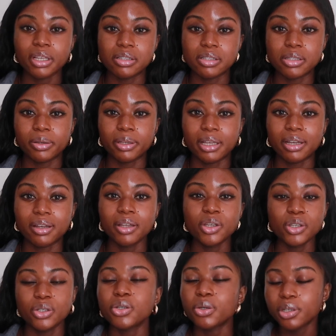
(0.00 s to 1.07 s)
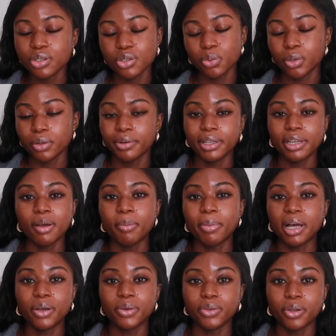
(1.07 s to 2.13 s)
So yeah, you don't need to worry
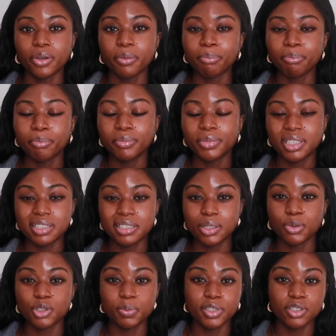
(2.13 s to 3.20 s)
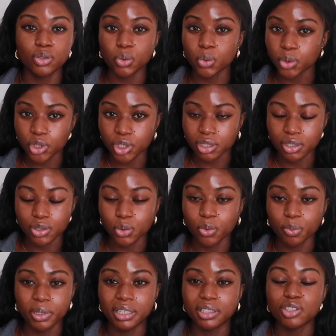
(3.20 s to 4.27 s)
about, you know, the snails being tortured or
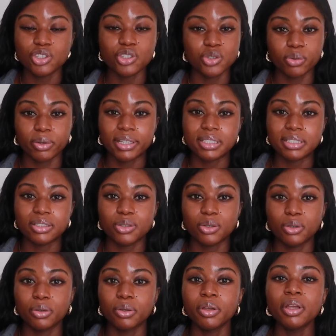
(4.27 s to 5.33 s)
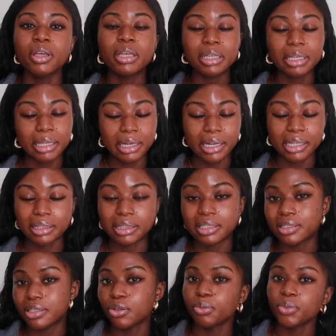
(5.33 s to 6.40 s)
being stressed to collect the
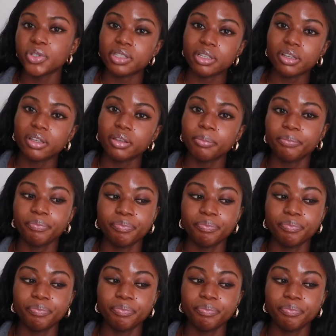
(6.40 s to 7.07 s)
snail mucin.